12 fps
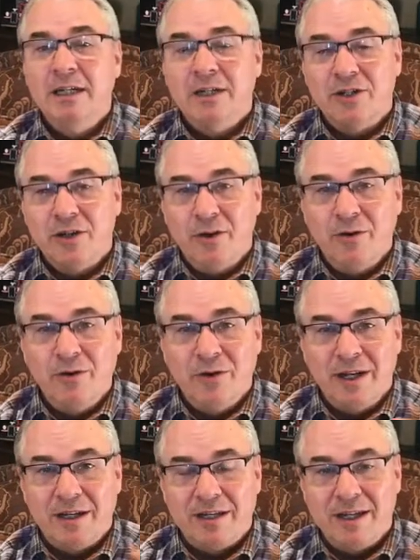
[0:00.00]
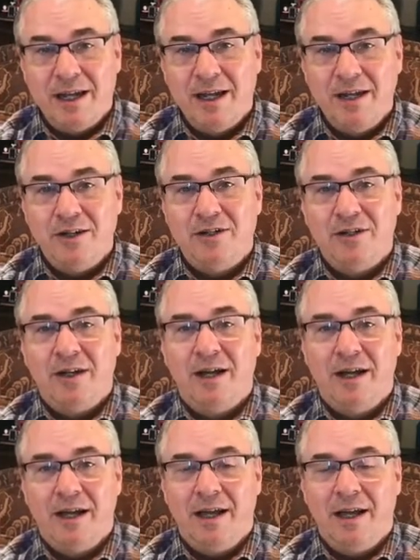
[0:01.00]
So you get sage
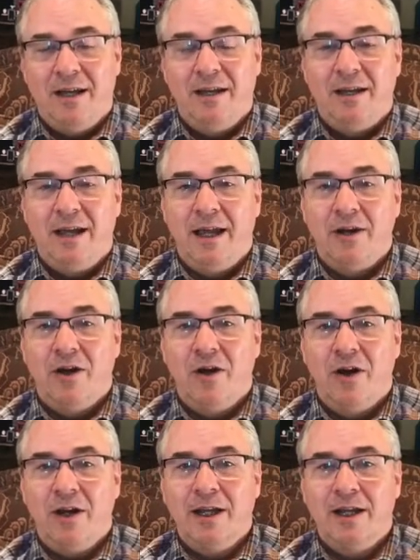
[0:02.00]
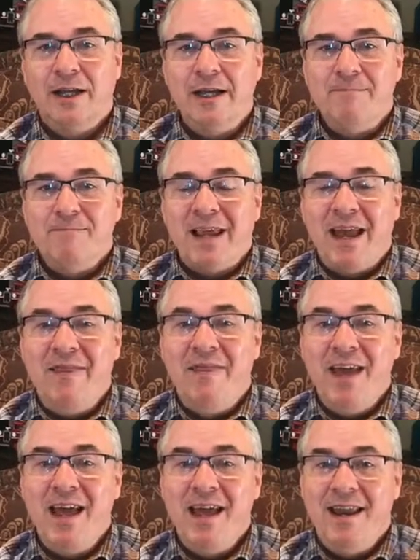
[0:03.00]
and garlic. And
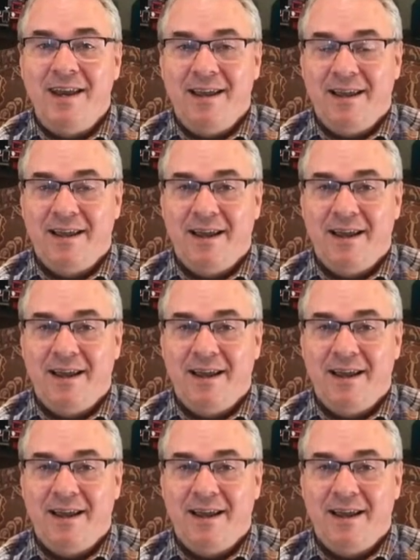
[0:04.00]
then